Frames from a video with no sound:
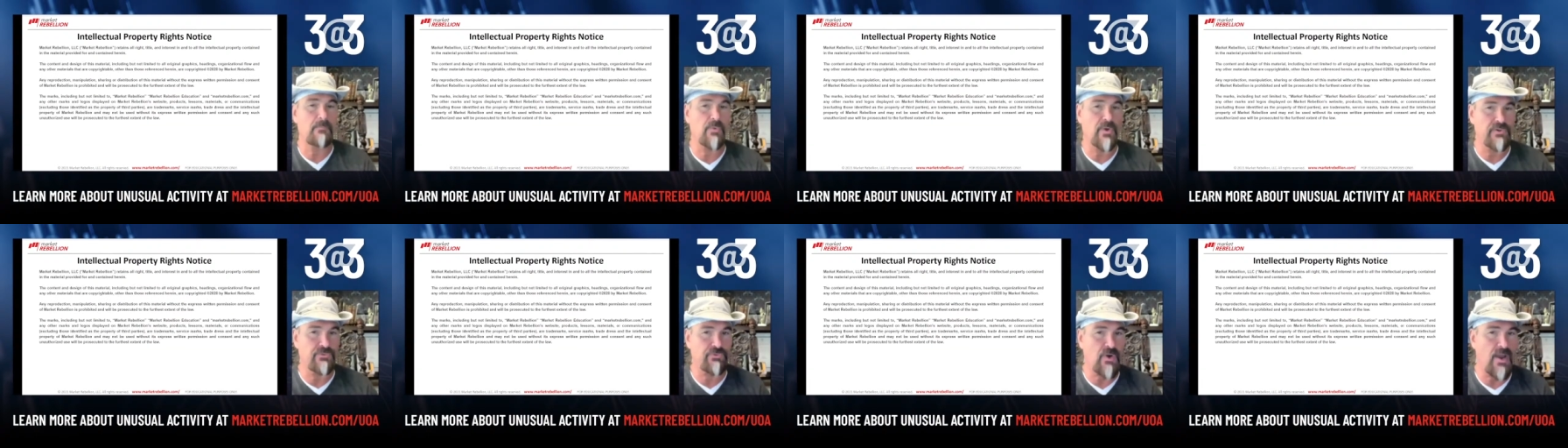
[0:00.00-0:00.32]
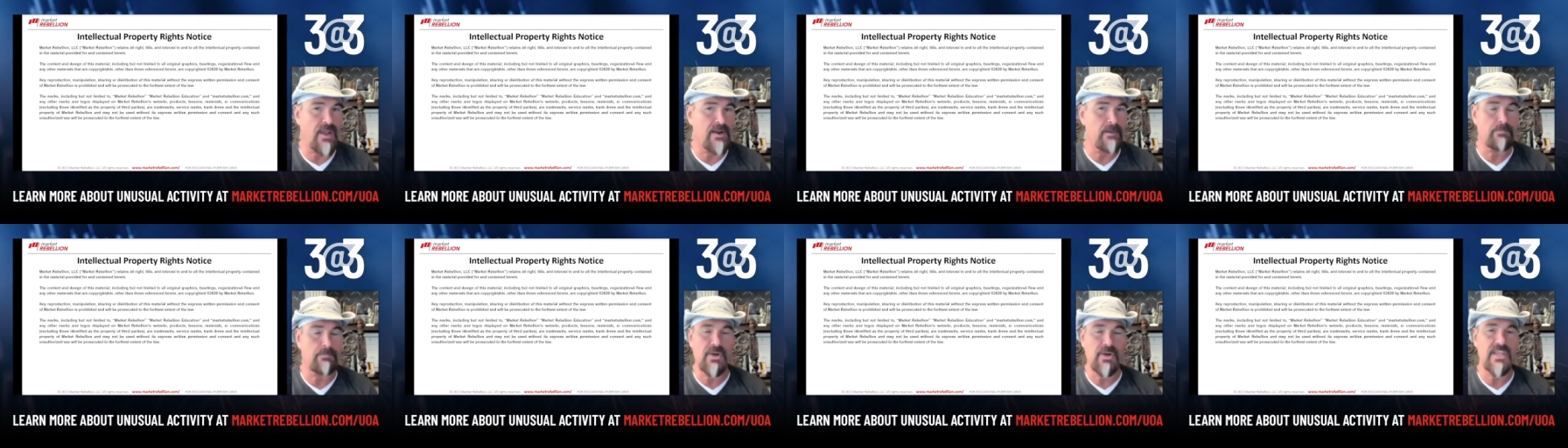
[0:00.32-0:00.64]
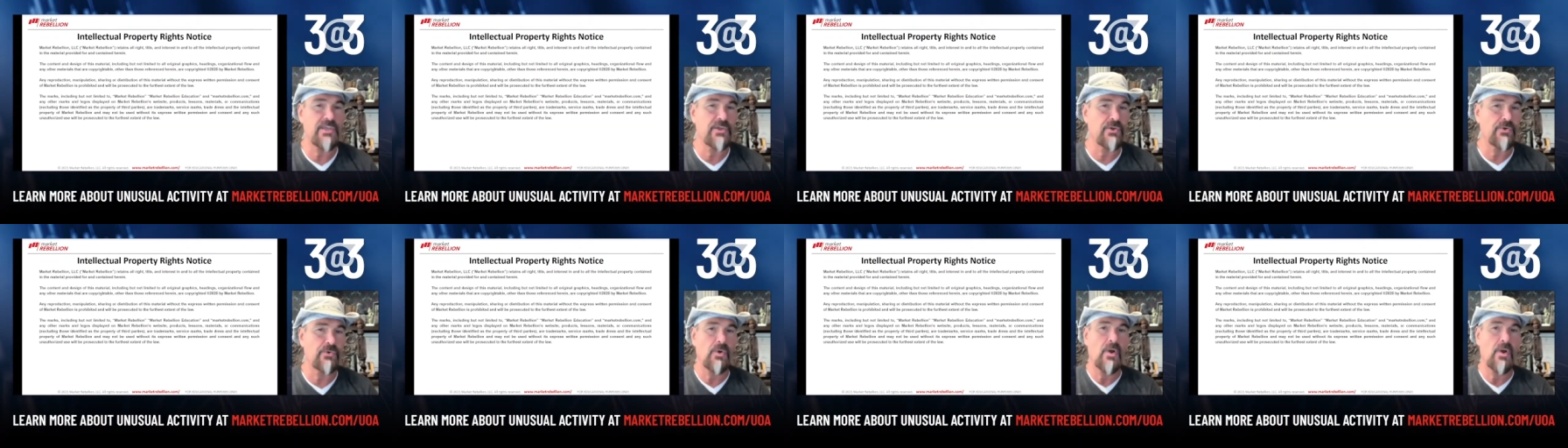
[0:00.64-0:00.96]
We try to bring
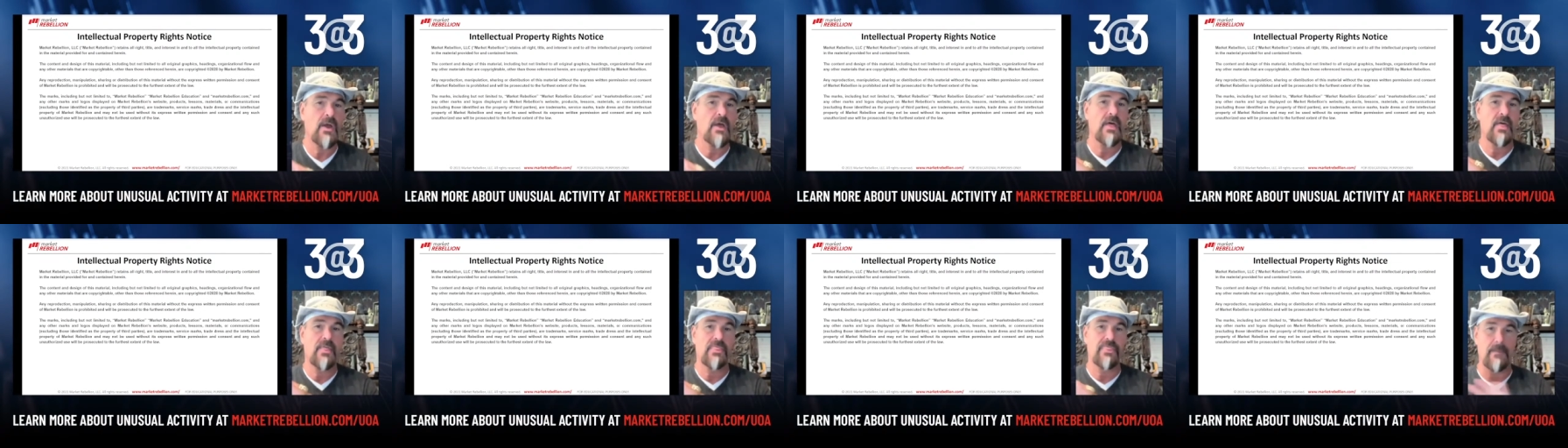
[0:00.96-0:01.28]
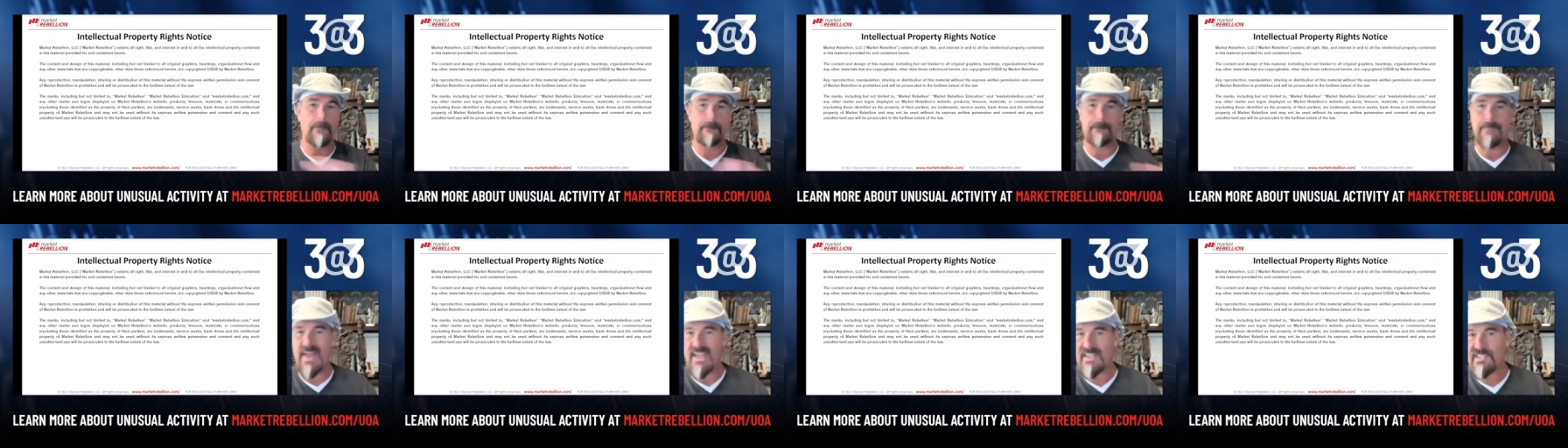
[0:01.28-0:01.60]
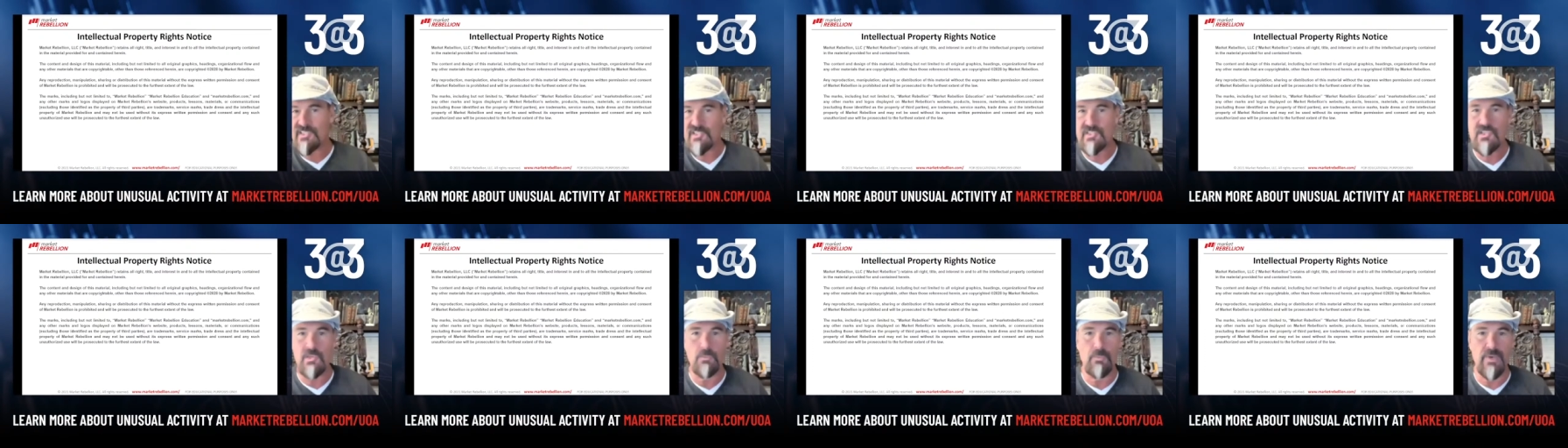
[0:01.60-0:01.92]
you the
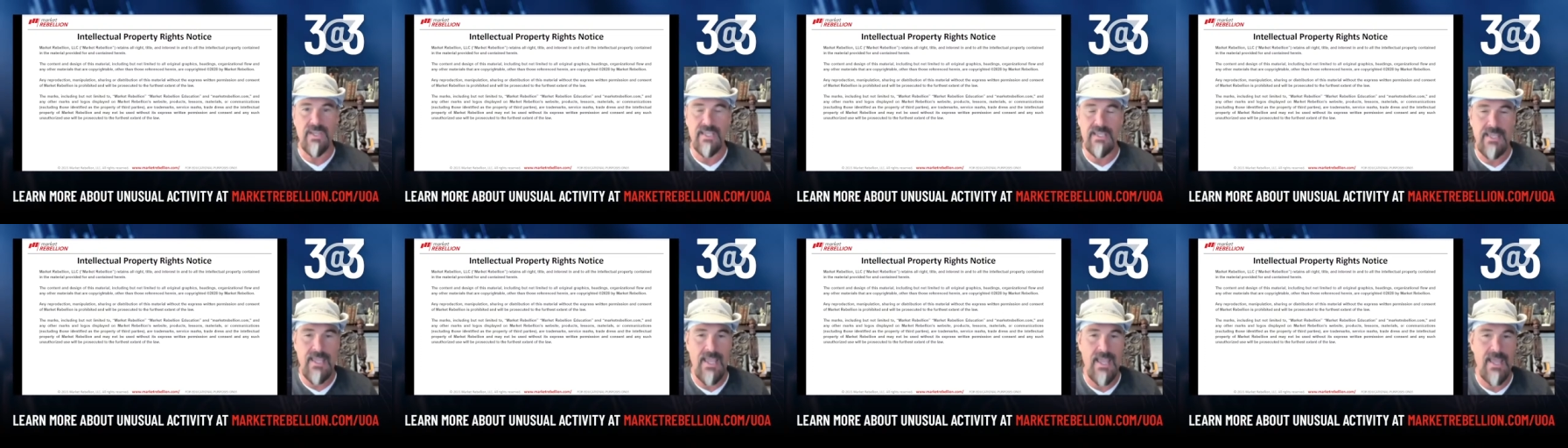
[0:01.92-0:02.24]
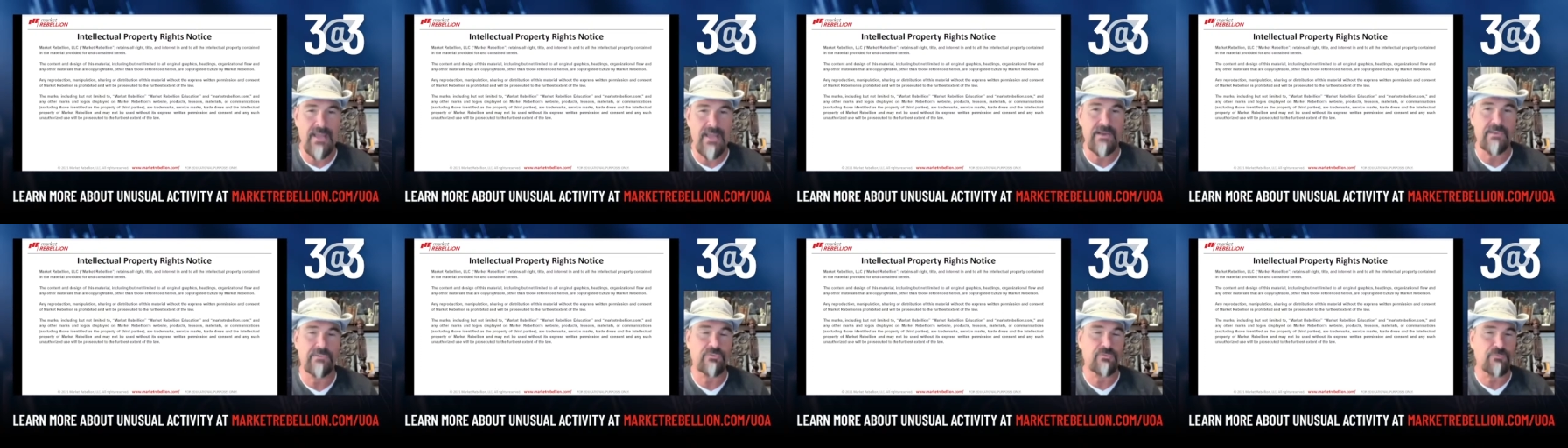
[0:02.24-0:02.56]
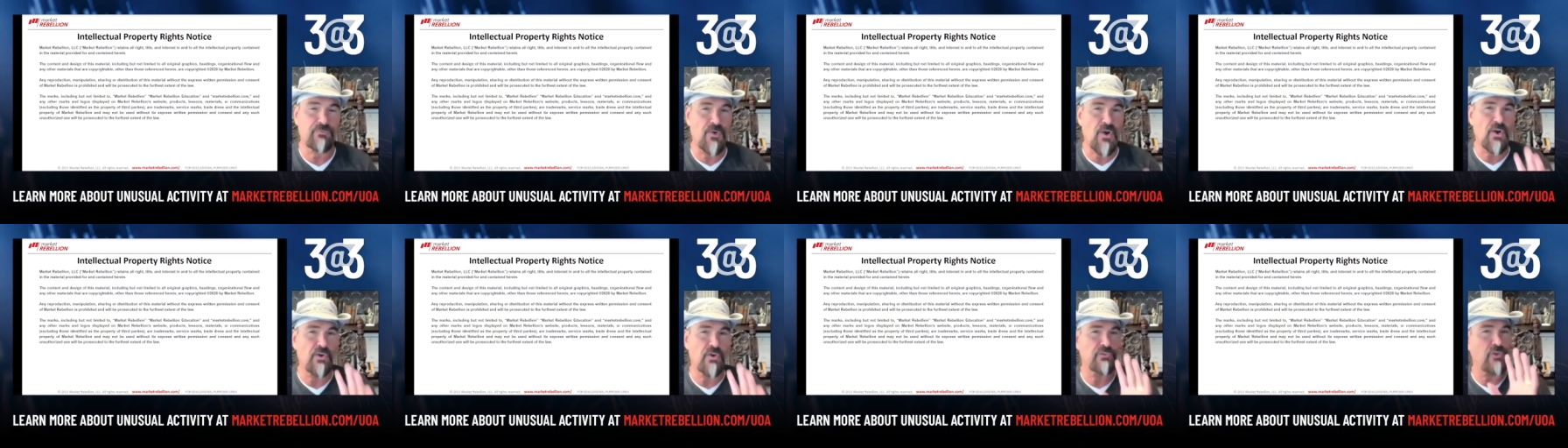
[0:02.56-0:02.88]
best that we can as
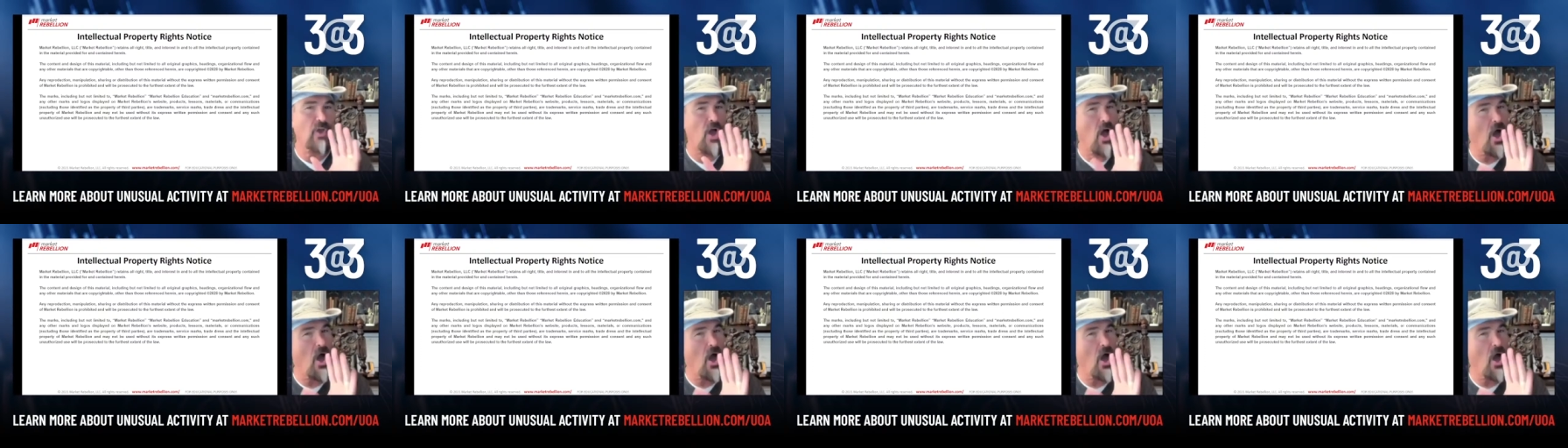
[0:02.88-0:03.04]
far as